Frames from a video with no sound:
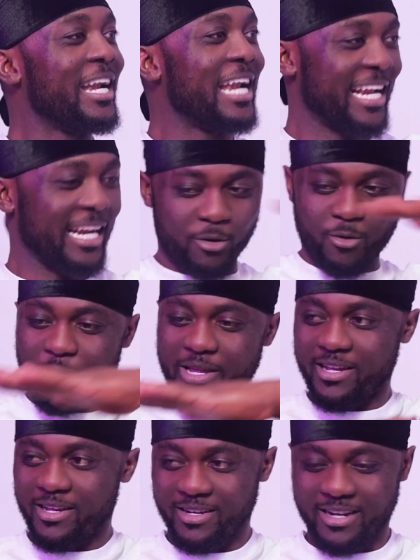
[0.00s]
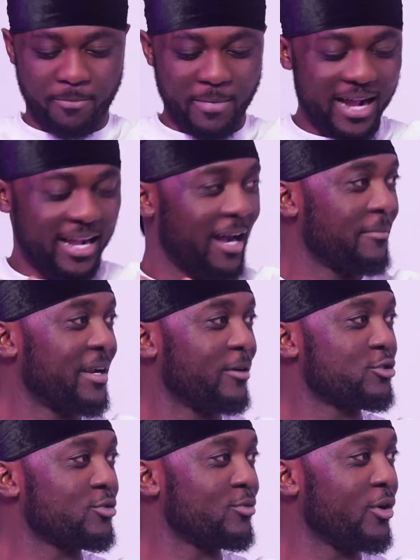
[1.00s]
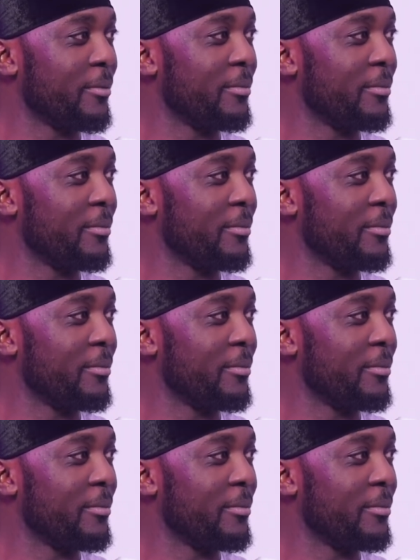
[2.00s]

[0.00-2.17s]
like I won't make the bar calm down some more a